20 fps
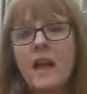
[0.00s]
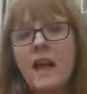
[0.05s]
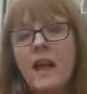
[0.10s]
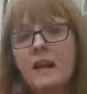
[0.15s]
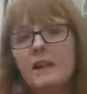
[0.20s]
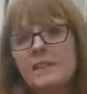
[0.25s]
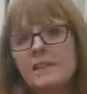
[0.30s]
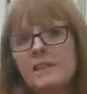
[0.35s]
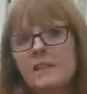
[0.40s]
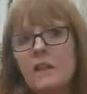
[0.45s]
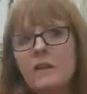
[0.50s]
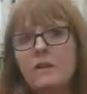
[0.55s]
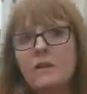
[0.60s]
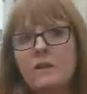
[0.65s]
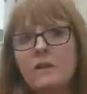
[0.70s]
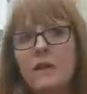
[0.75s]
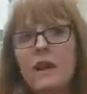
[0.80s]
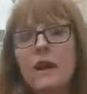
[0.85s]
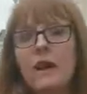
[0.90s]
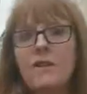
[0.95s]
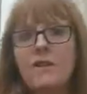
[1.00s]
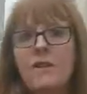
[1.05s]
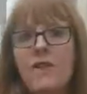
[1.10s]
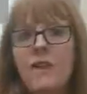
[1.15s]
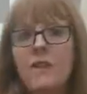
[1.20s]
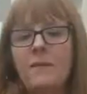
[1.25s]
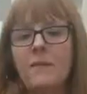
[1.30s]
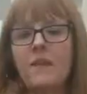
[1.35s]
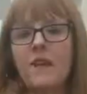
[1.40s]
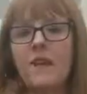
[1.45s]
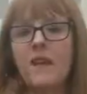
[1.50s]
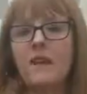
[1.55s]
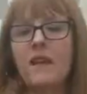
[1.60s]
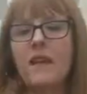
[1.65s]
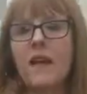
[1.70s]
And so I think that